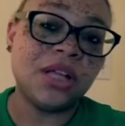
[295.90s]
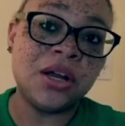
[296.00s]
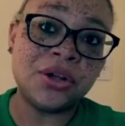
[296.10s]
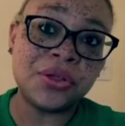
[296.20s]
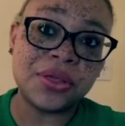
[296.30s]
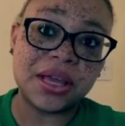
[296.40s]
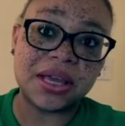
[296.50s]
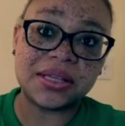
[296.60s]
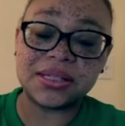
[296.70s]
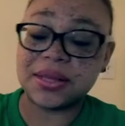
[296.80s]
another thing
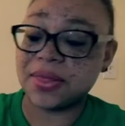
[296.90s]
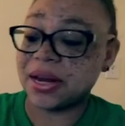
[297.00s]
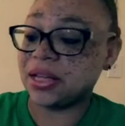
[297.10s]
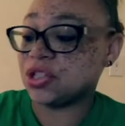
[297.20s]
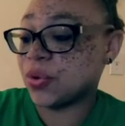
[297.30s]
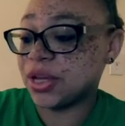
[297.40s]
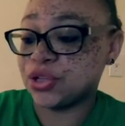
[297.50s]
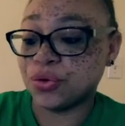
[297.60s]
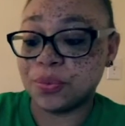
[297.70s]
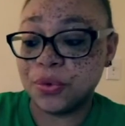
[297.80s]
is that it's okay
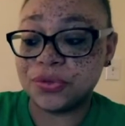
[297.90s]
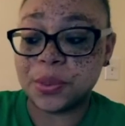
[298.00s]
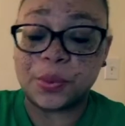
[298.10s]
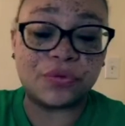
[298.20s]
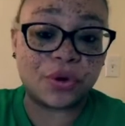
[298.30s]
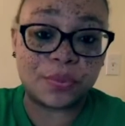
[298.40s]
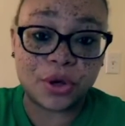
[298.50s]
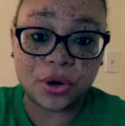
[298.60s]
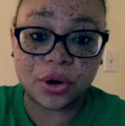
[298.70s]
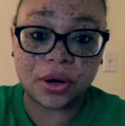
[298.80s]
to remove someone from
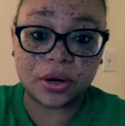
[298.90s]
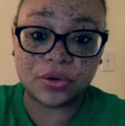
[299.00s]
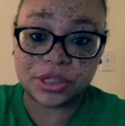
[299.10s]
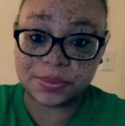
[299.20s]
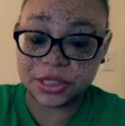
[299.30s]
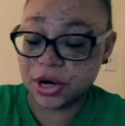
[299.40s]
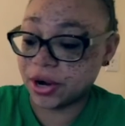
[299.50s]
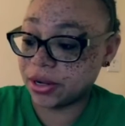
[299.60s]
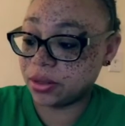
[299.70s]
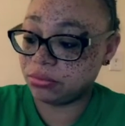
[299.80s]
your Christmas
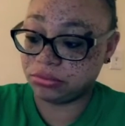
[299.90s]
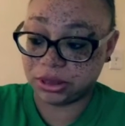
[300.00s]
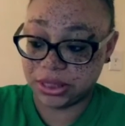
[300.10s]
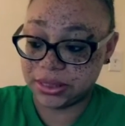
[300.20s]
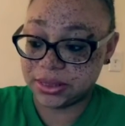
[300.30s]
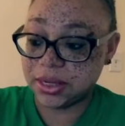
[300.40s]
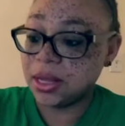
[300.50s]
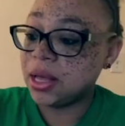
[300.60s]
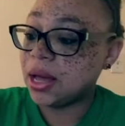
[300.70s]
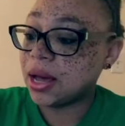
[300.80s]
card list.
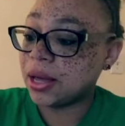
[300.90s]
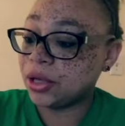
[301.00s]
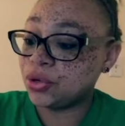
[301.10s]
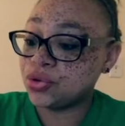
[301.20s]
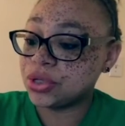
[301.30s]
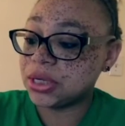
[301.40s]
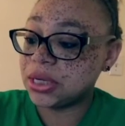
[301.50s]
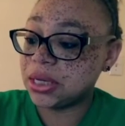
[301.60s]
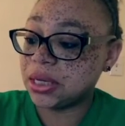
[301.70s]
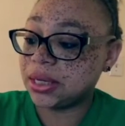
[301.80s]

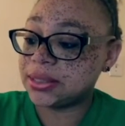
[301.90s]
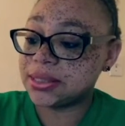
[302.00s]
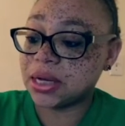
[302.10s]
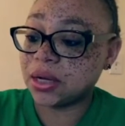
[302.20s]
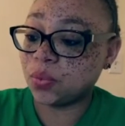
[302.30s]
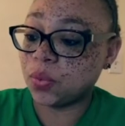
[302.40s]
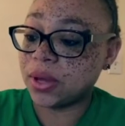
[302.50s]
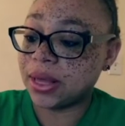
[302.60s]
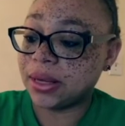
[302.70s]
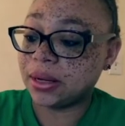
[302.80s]
Usually it's done
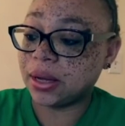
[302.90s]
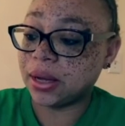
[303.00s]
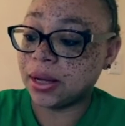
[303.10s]
when